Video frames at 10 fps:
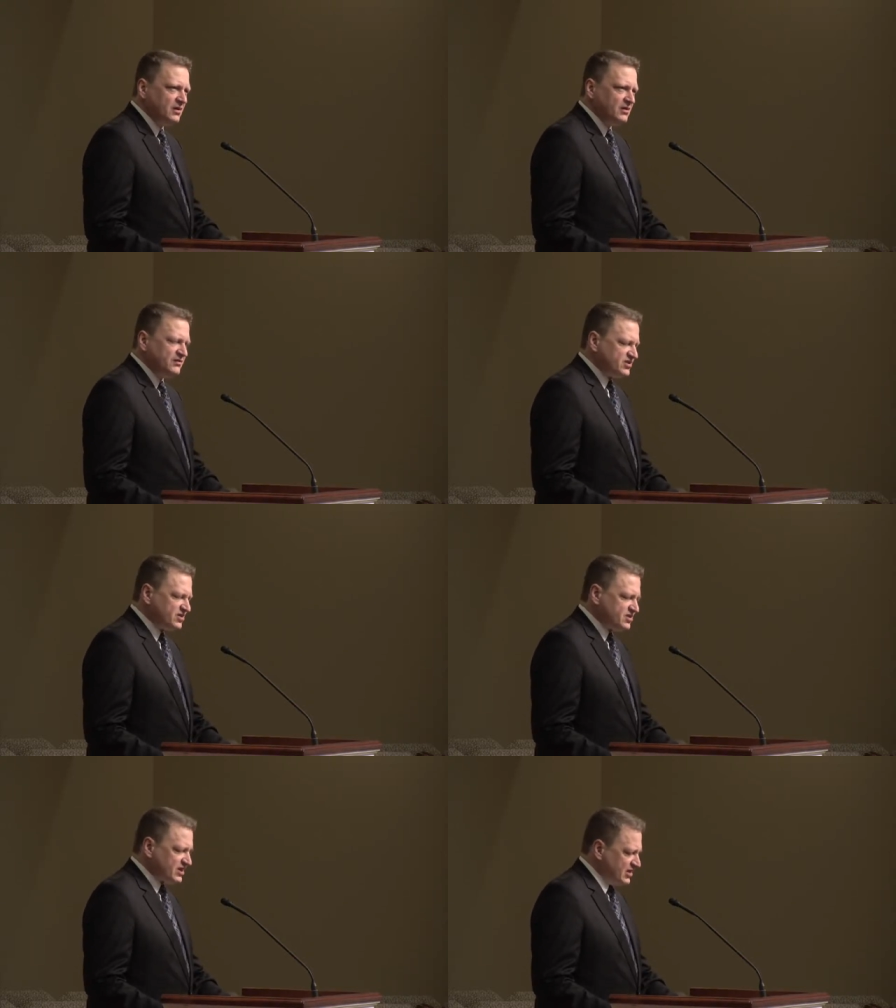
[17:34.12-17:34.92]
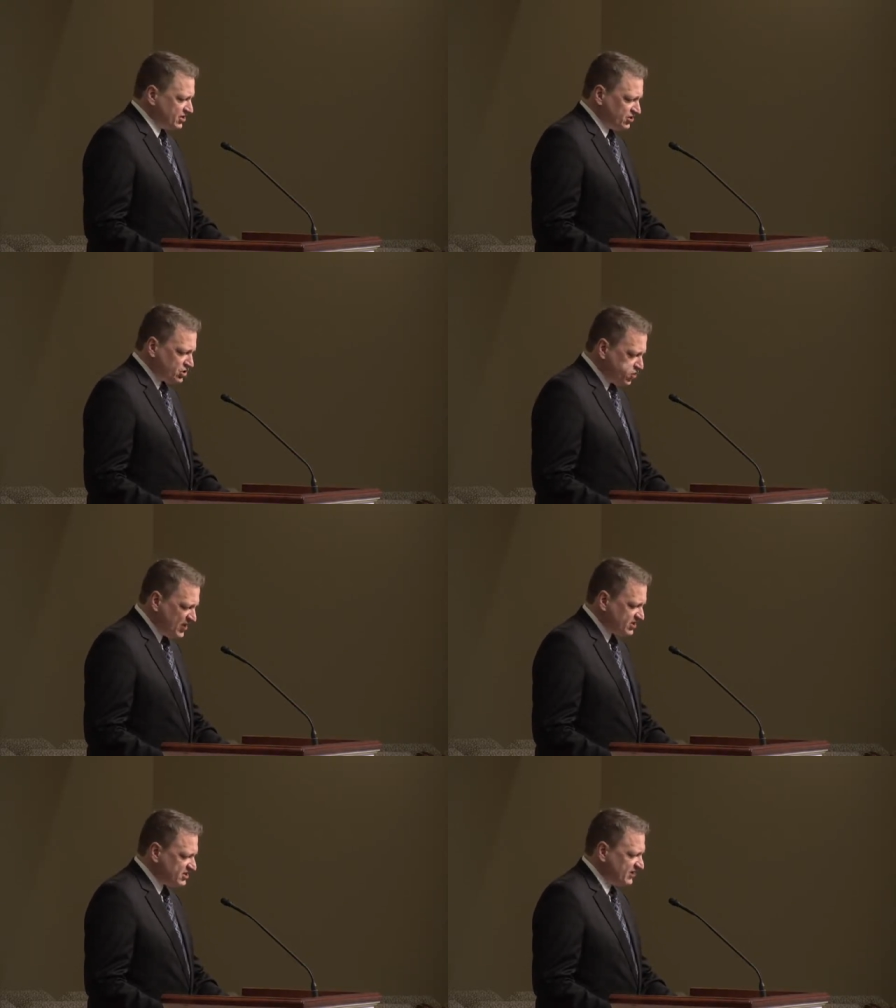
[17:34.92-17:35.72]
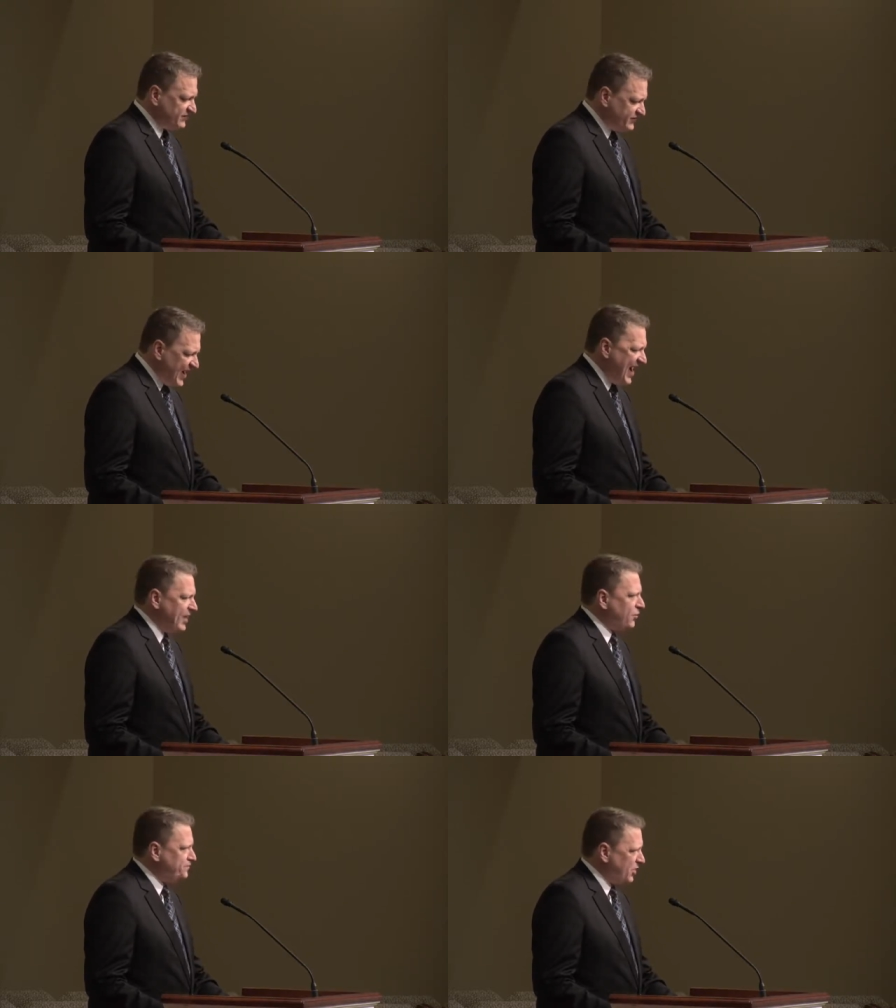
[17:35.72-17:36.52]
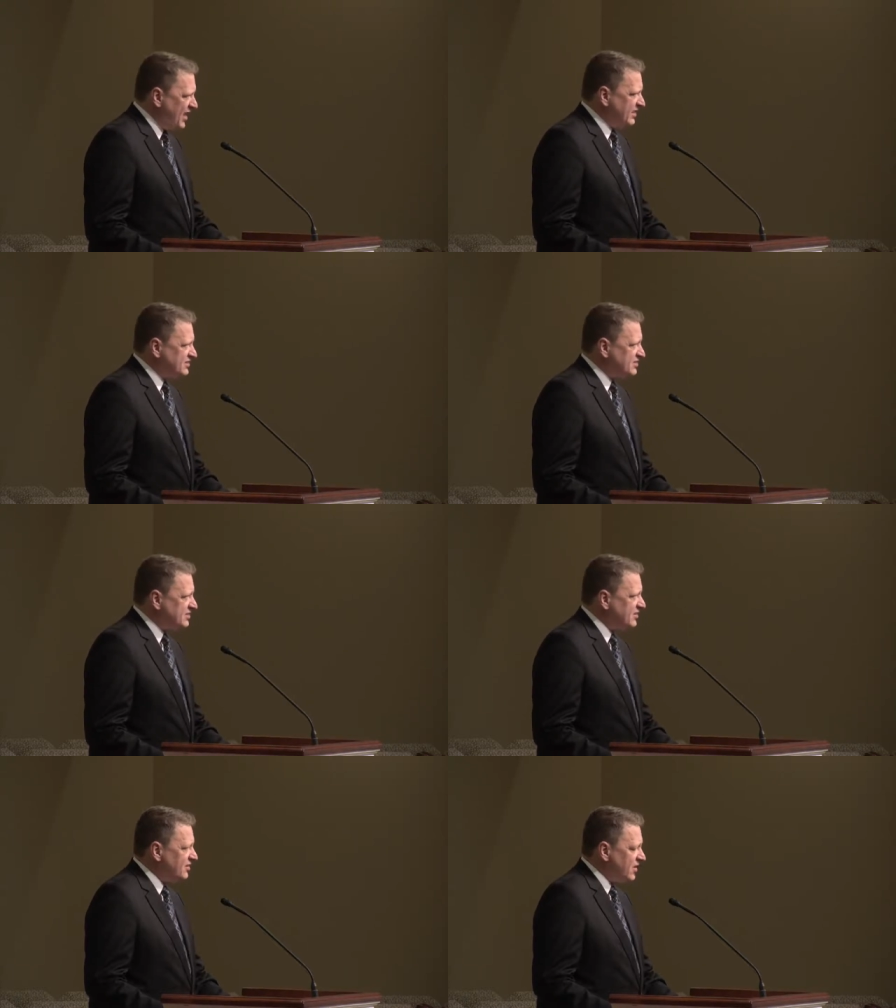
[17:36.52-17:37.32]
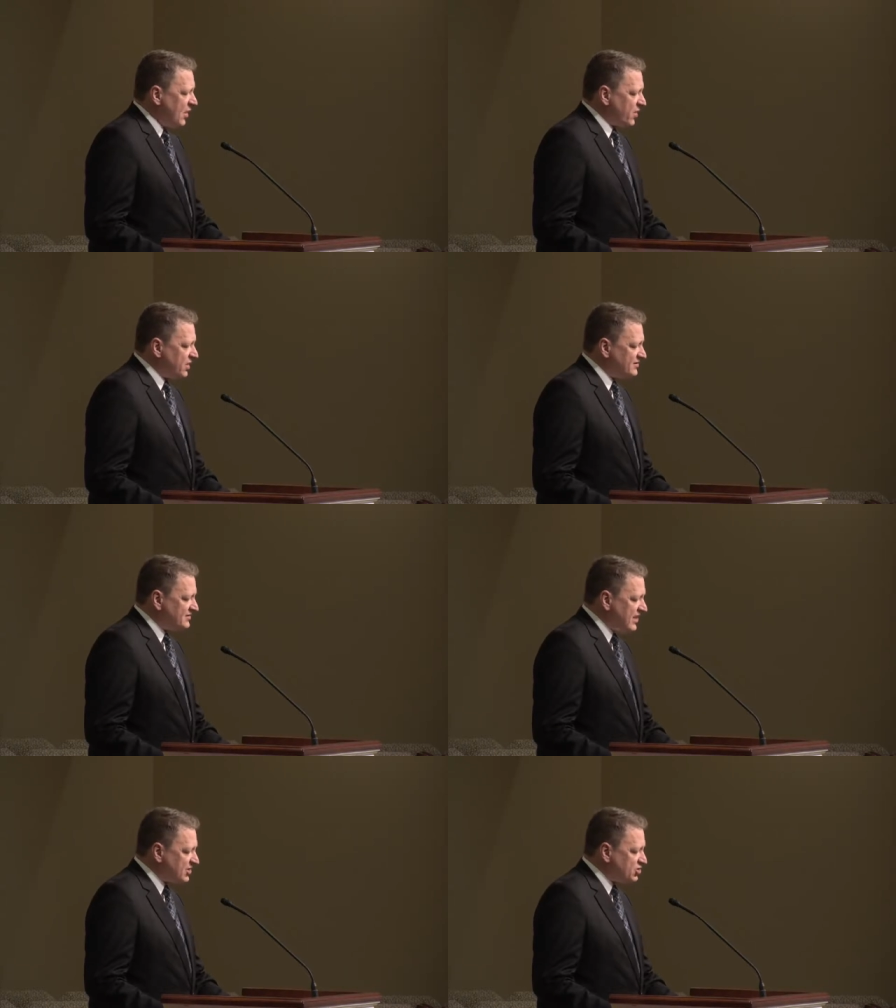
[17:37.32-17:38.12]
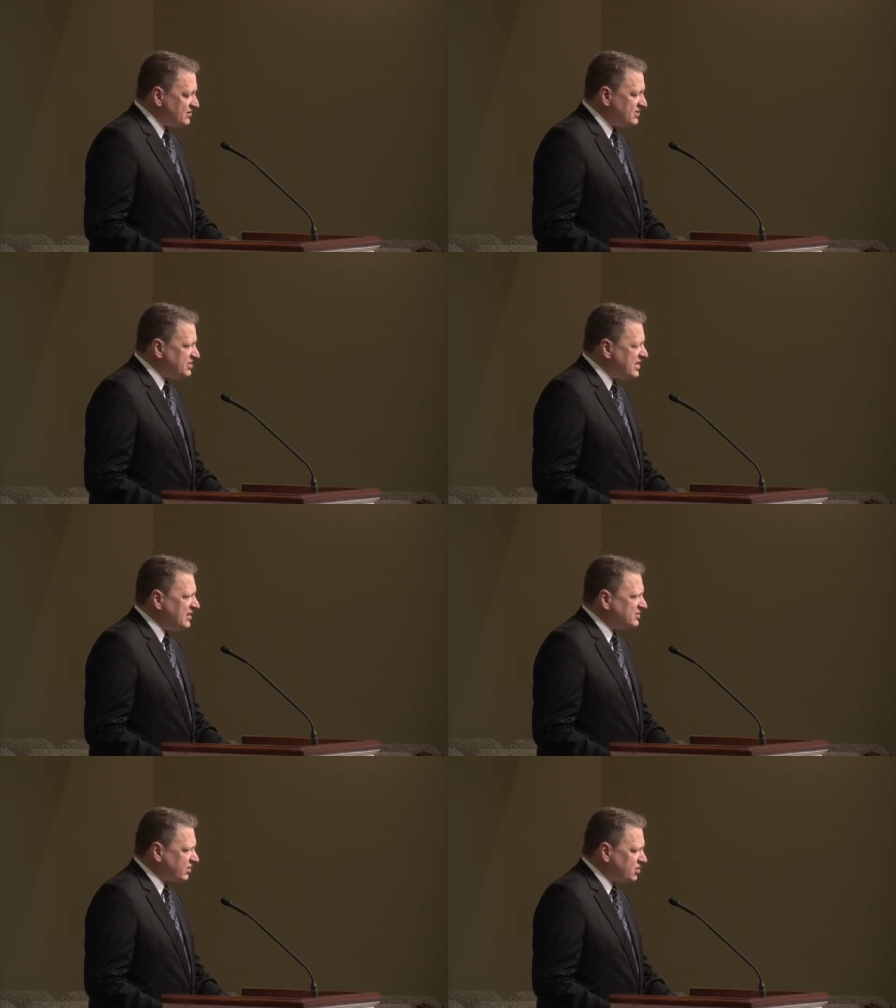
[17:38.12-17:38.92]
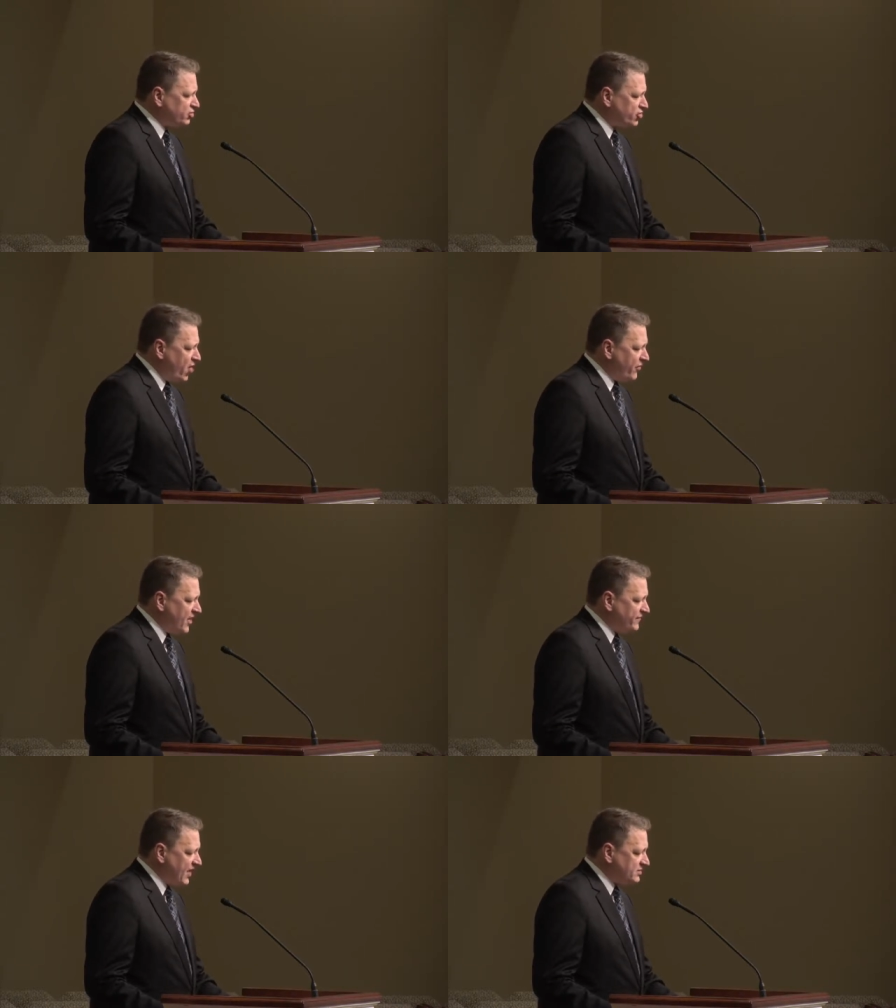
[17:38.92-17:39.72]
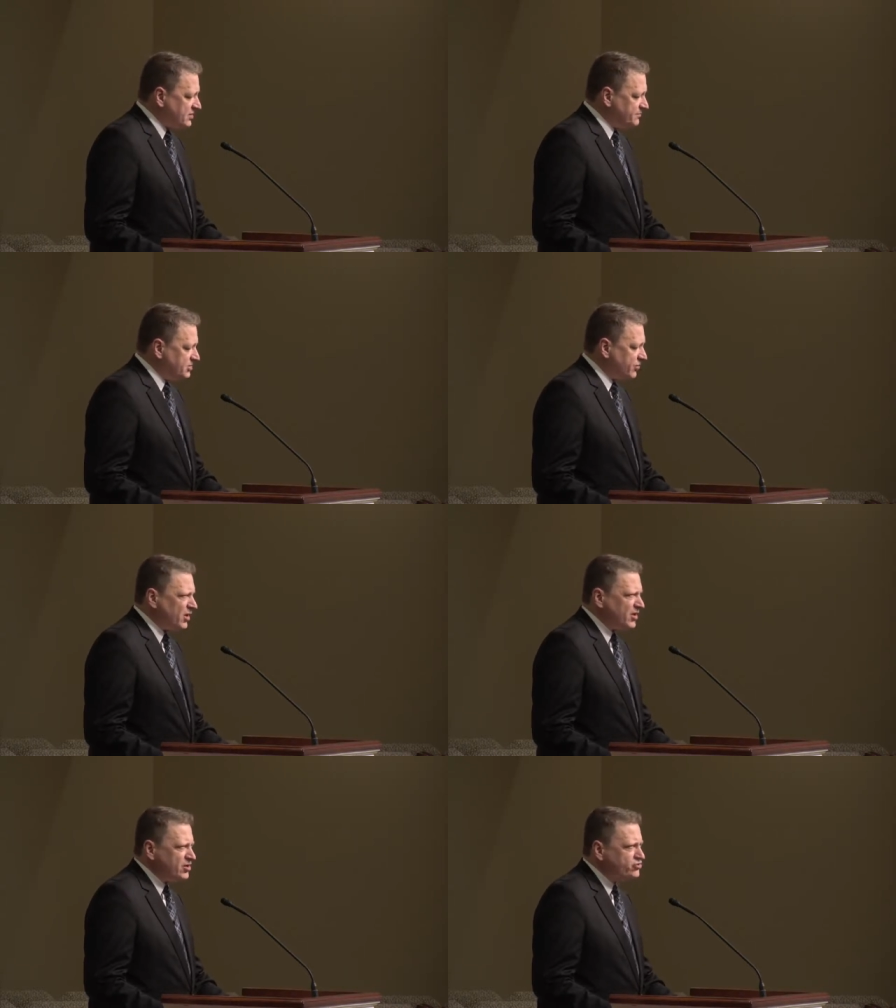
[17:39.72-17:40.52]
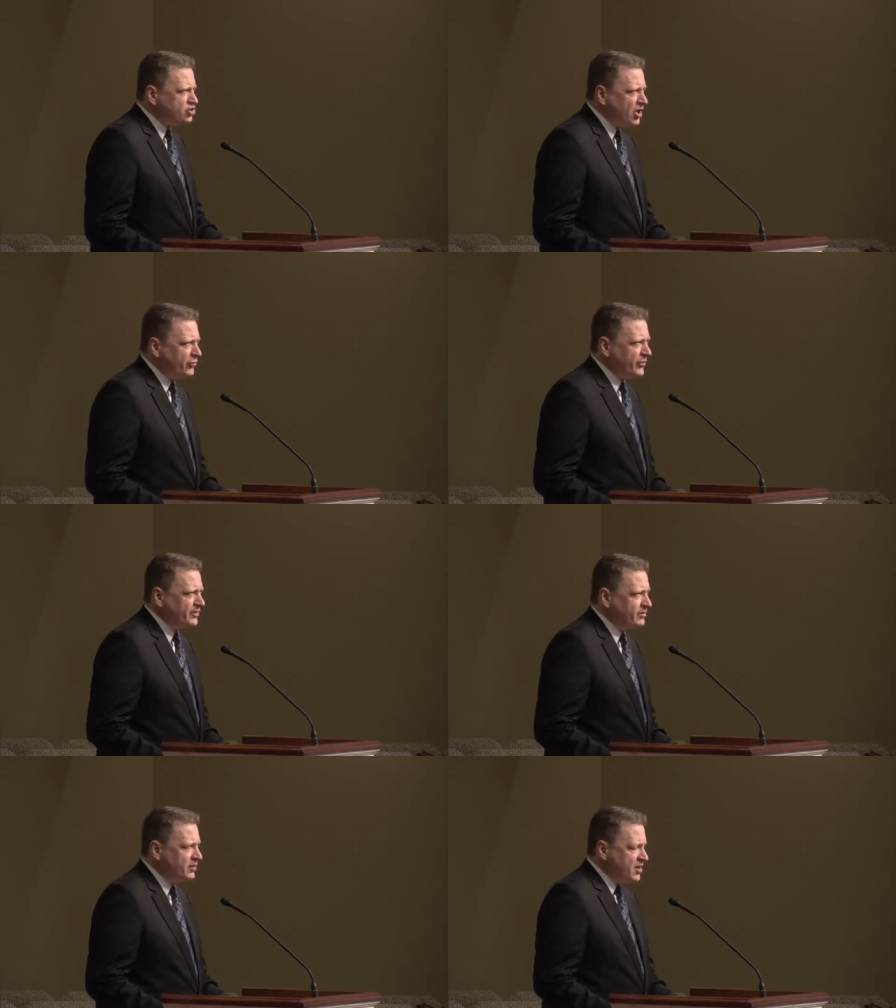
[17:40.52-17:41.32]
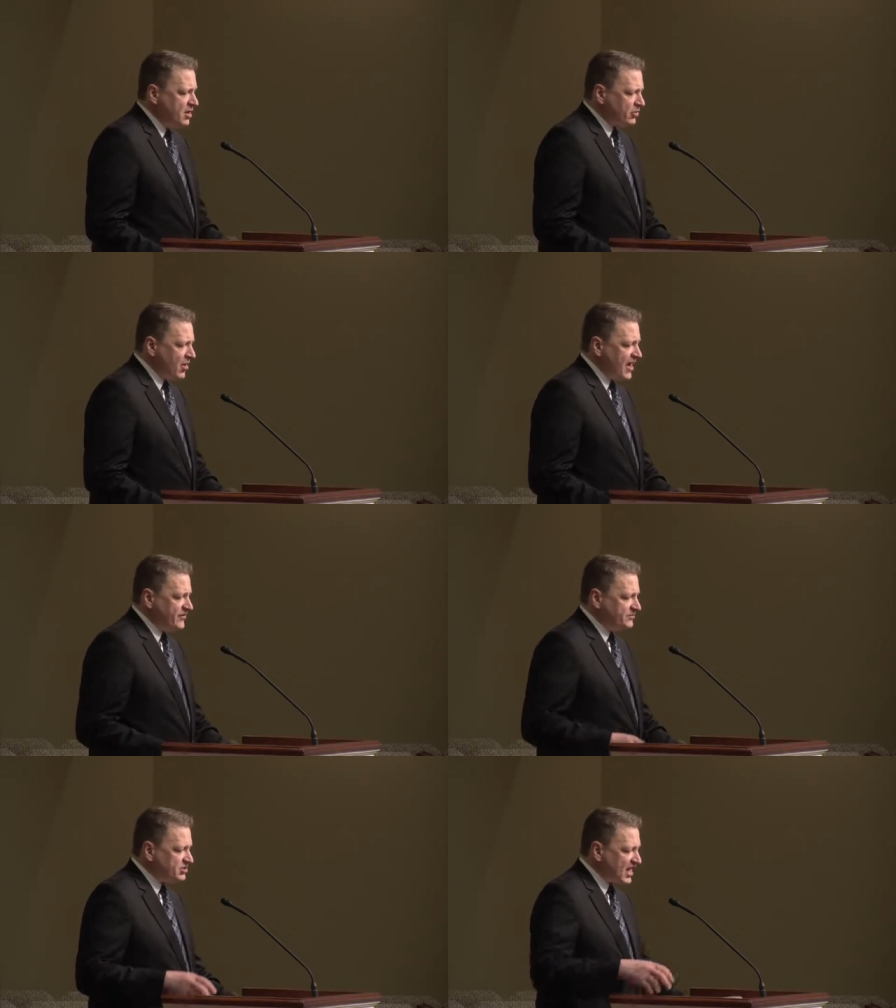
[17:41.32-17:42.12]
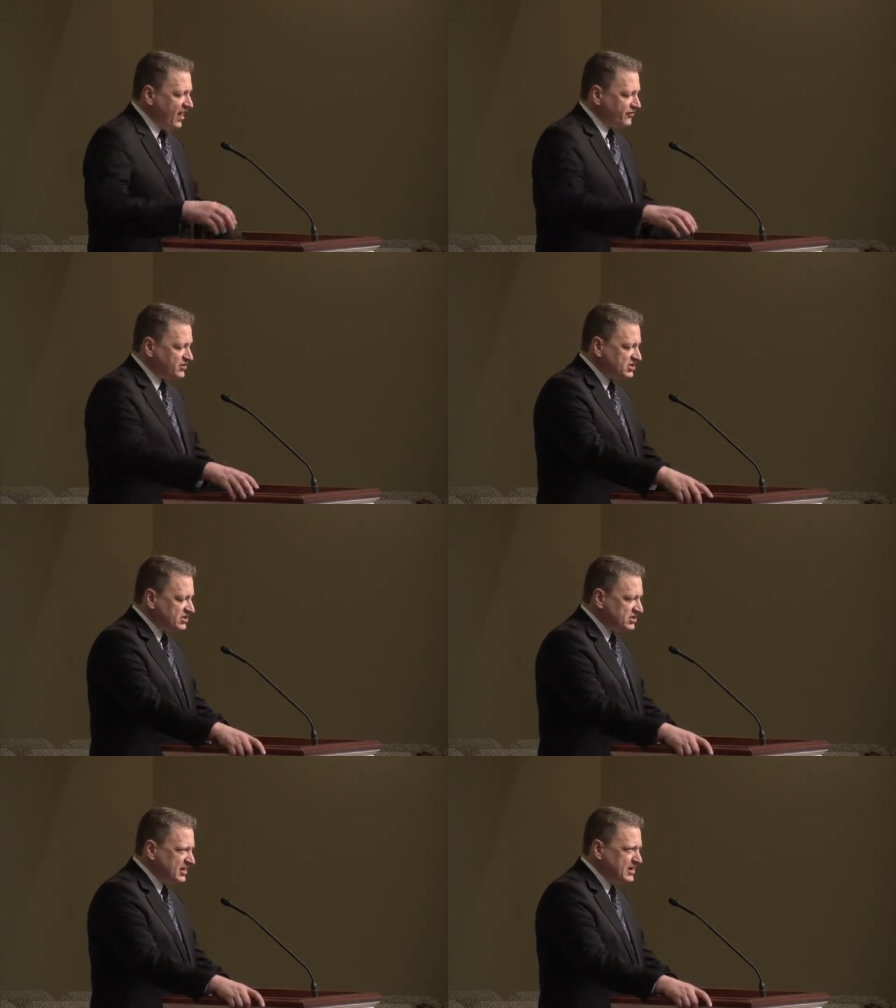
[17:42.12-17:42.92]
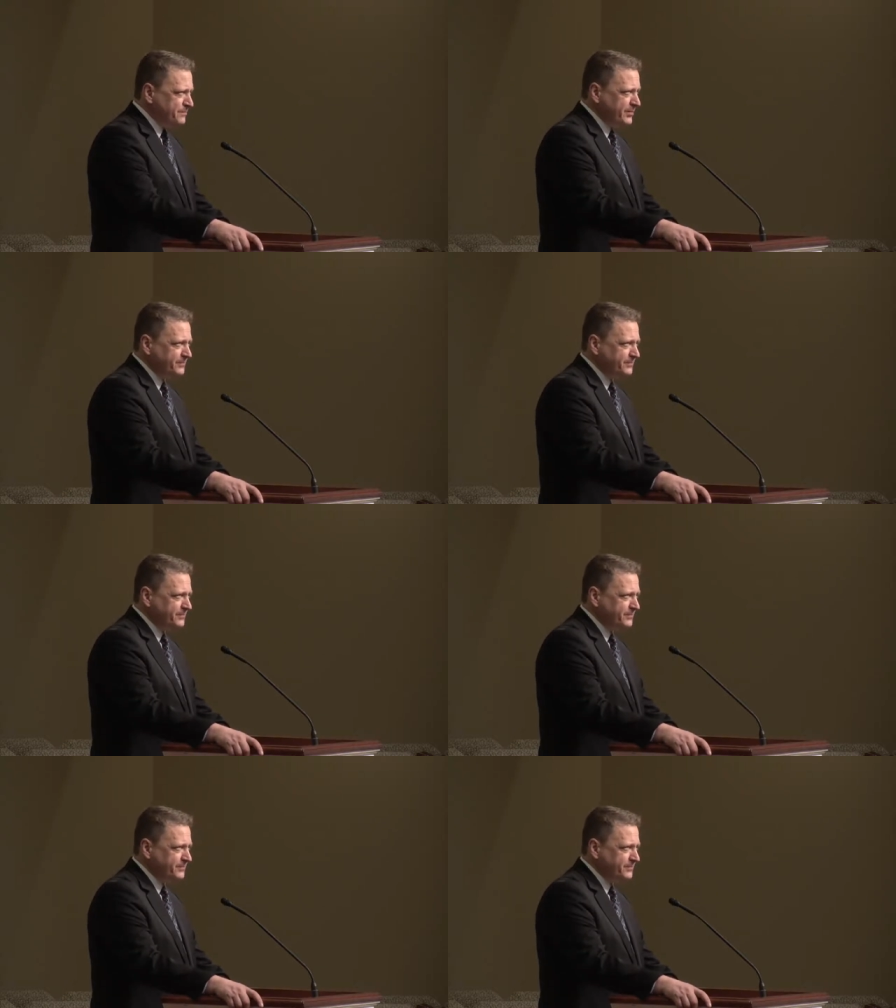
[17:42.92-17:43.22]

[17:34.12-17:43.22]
This is a twisted, vile place where addictions seek to control their victims and where little children cry themselves to sleep.